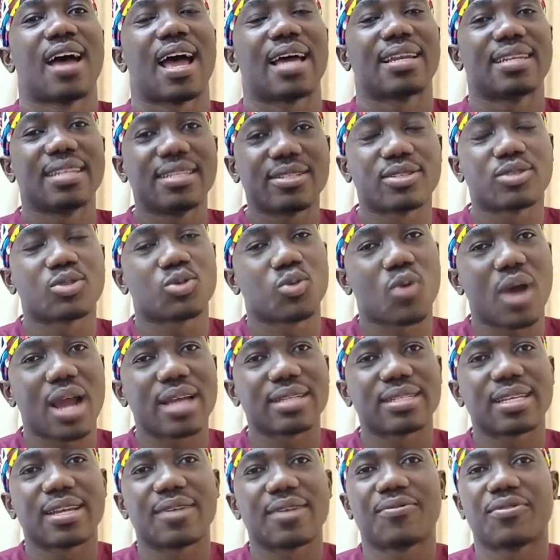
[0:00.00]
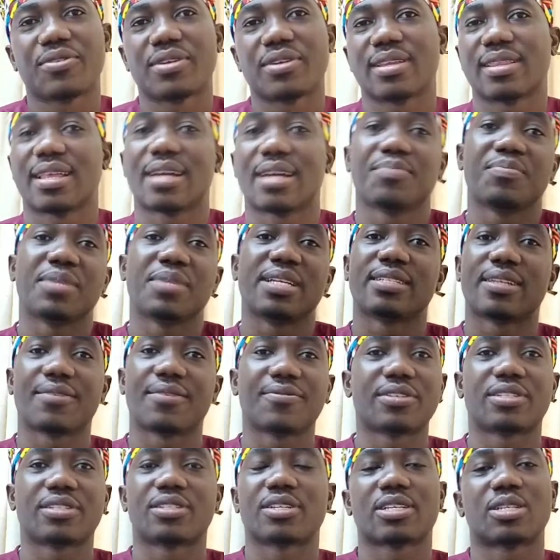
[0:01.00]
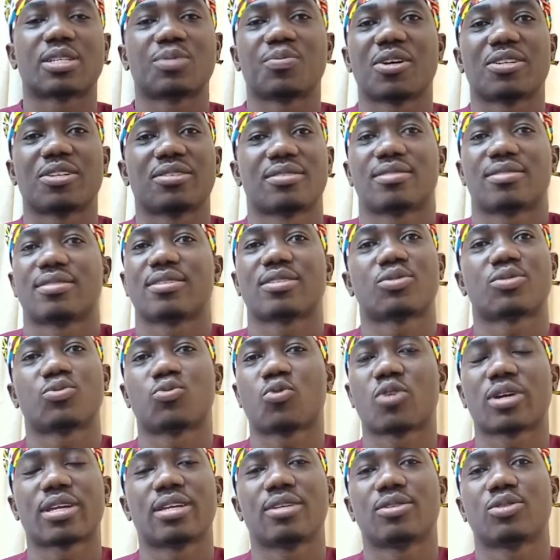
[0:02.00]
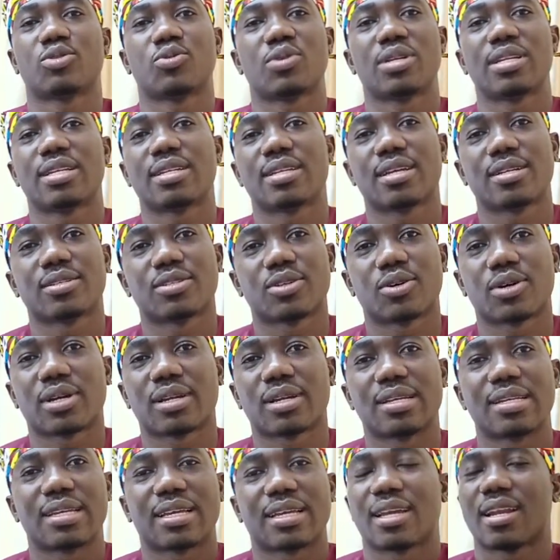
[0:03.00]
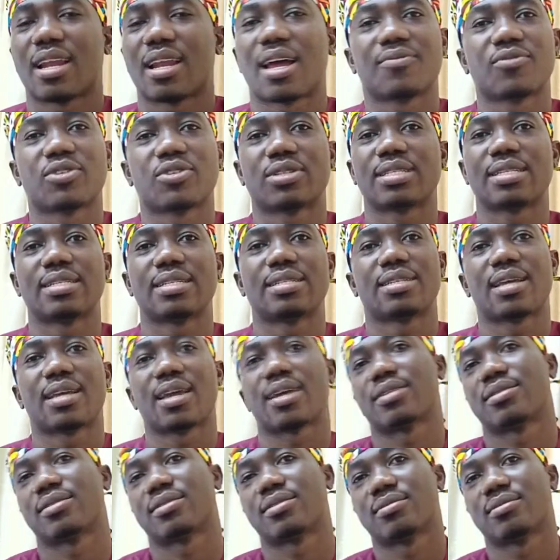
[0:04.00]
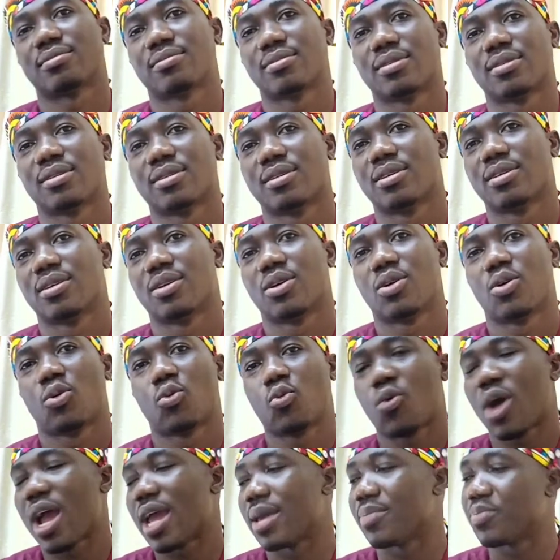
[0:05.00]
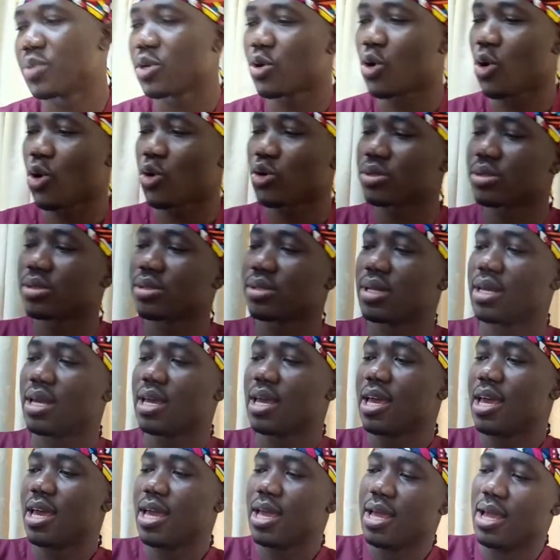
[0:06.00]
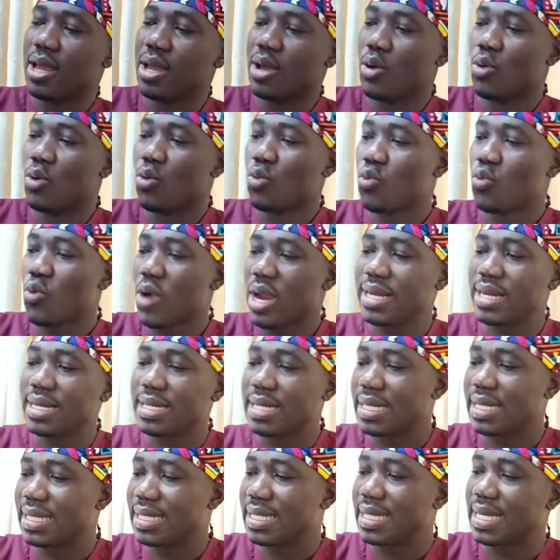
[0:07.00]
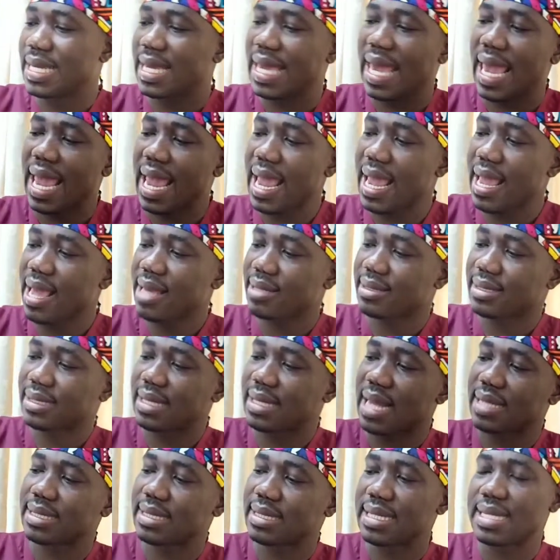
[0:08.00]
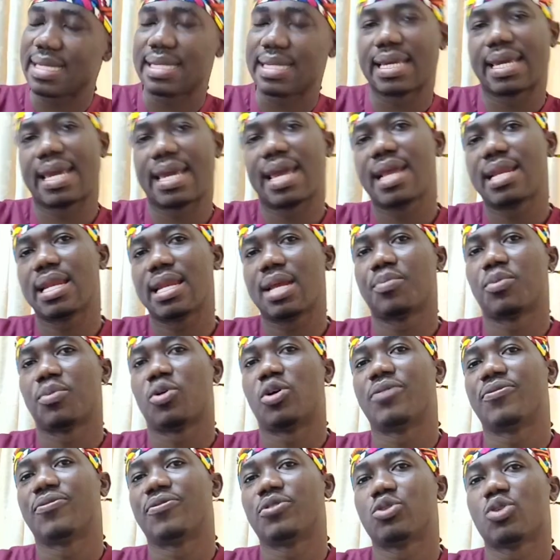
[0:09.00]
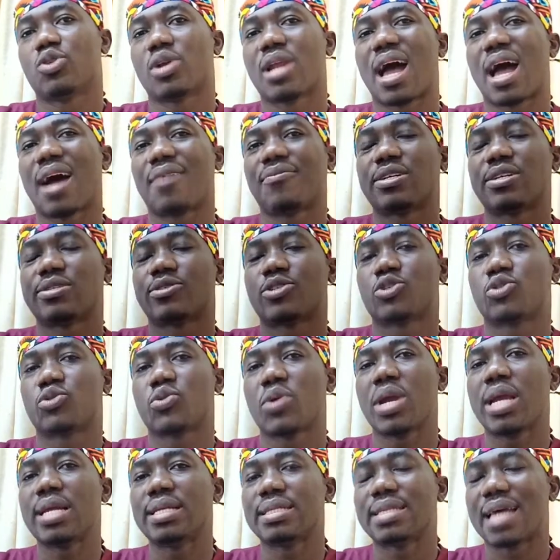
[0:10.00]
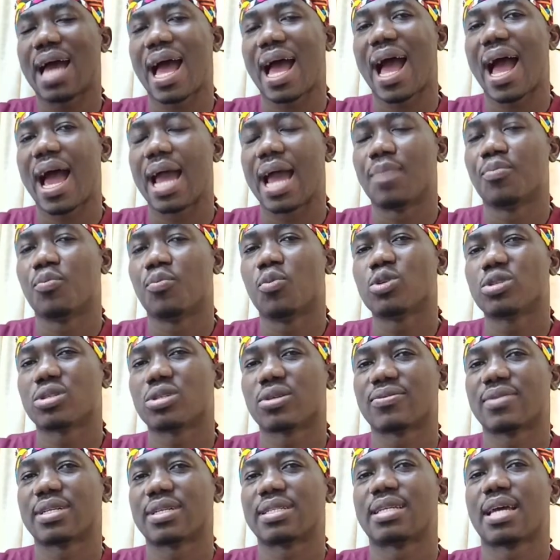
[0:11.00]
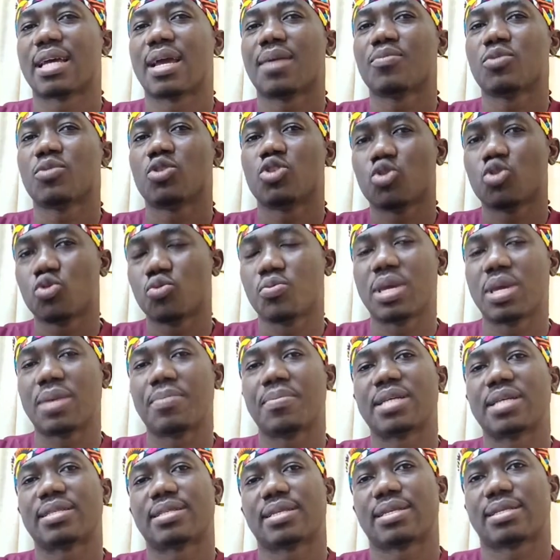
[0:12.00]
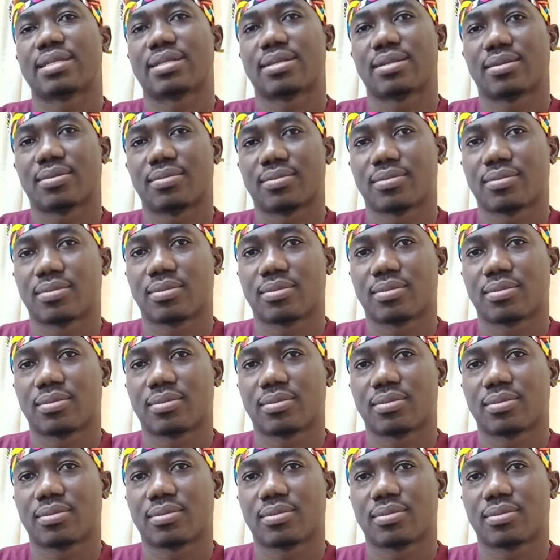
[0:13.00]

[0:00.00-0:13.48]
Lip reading: At least twice every year. That means every 6 months, just walk into any dental clinic and have your teeth checked. Why? Because when the decay starts in the enamel, if you don't have a trained eye, most of the time you may miss it.